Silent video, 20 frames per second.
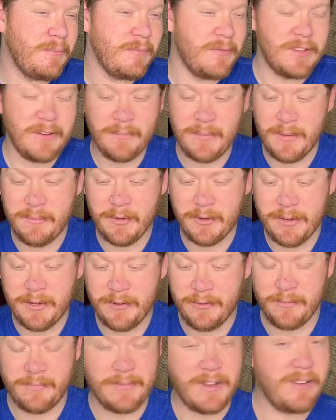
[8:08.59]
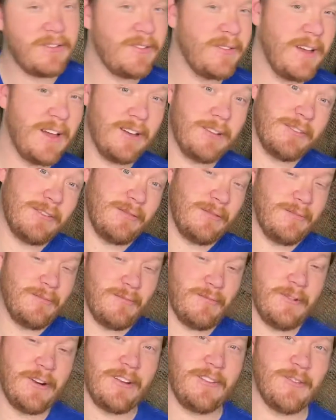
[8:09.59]
Some people do. I was
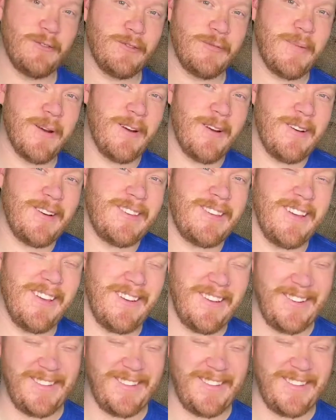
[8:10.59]
one of those persons.